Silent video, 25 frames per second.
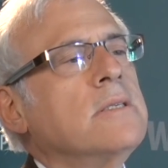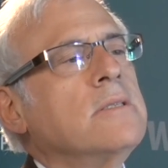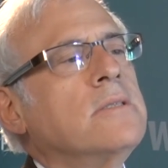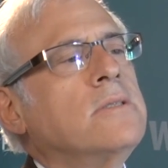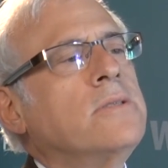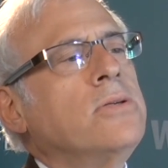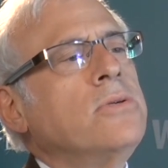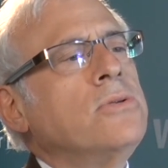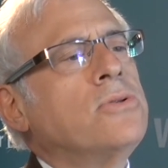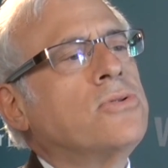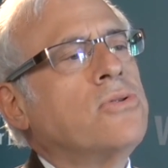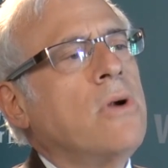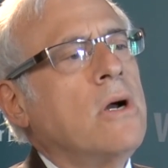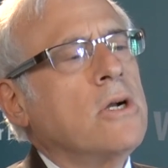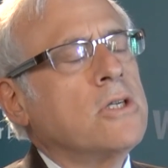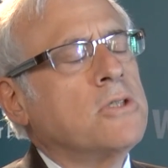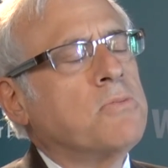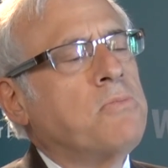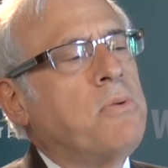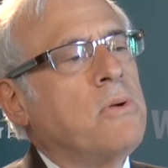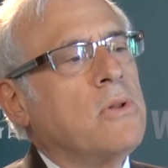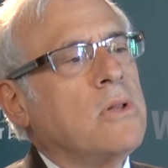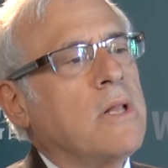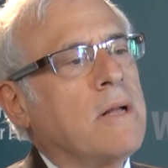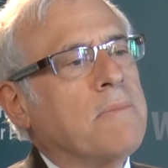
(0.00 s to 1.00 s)
2 trucks
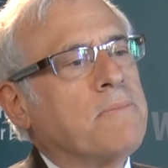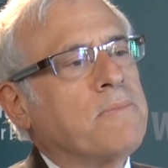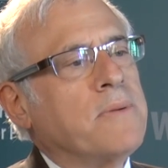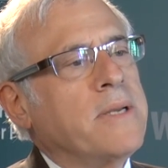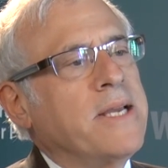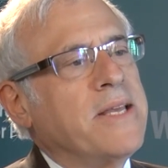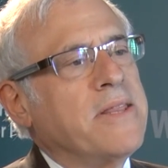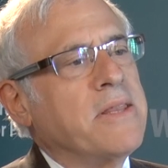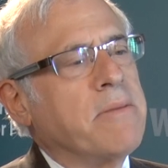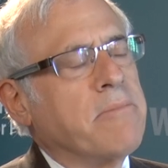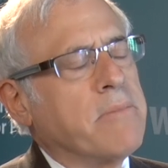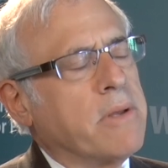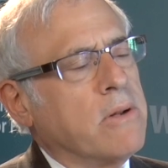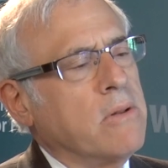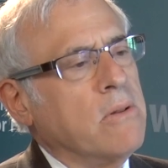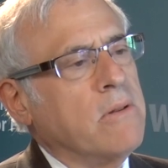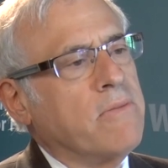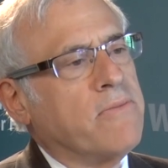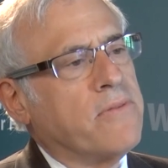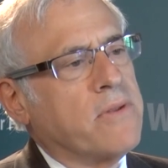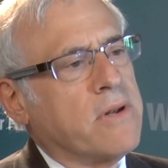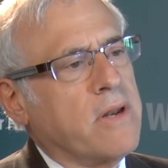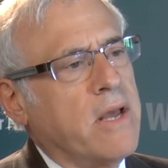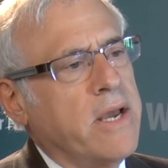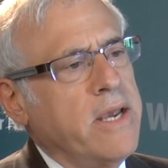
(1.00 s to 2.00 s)
pull up in the middle
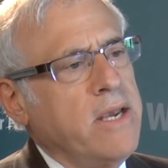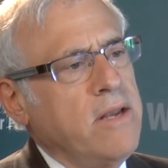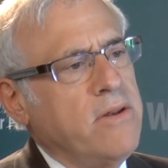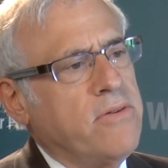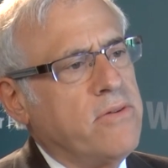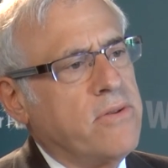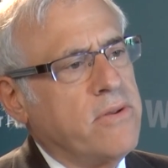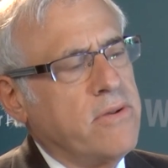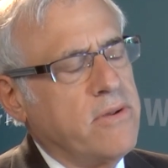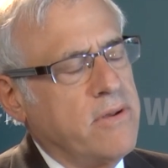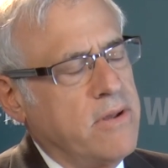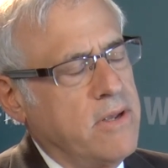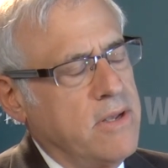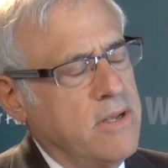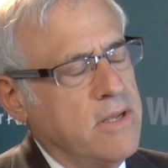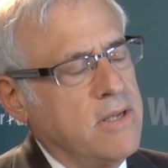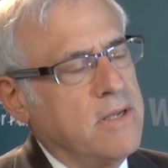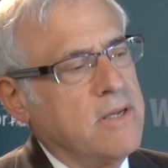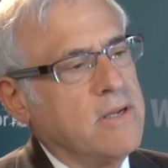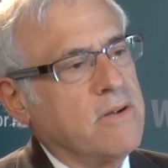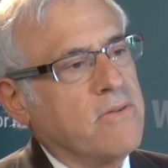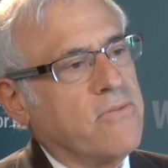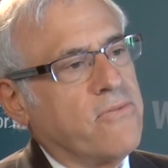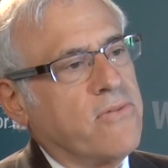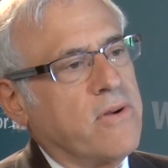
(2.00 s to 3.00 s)
of the night
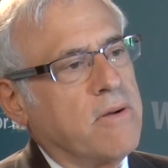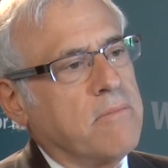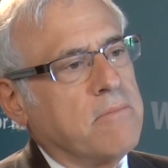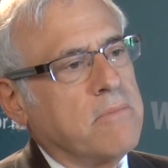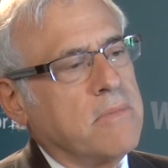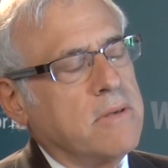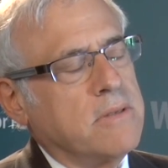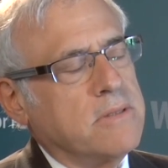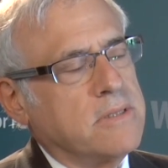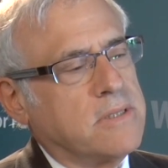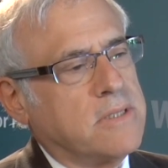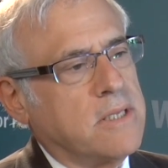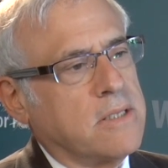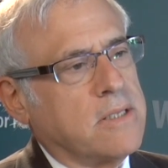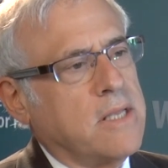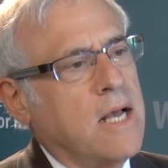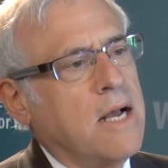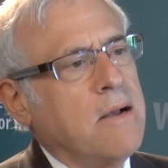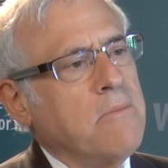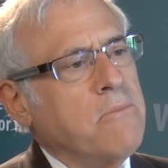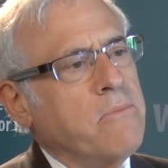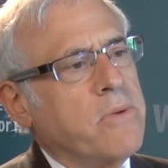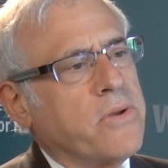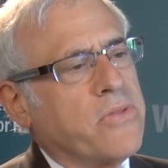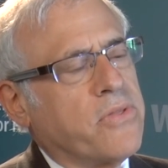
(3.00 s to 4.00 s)
from
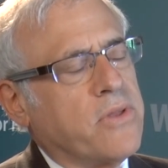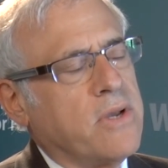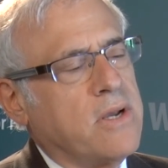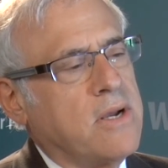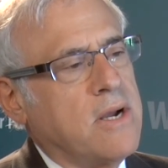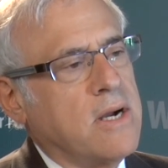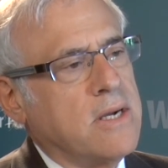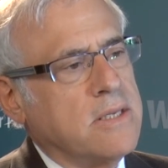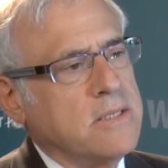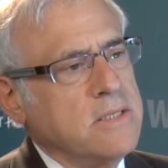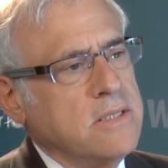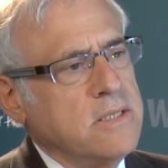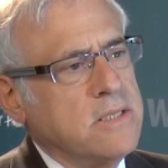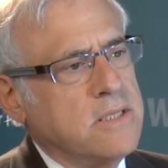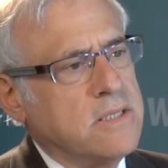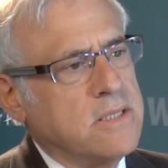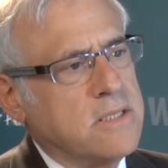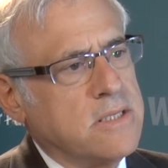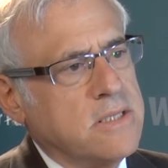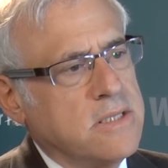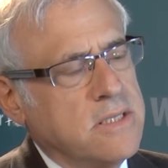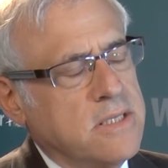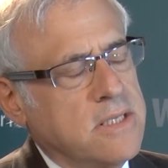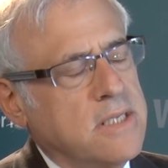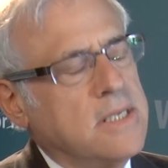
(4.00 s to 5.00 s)
Saddam with guns,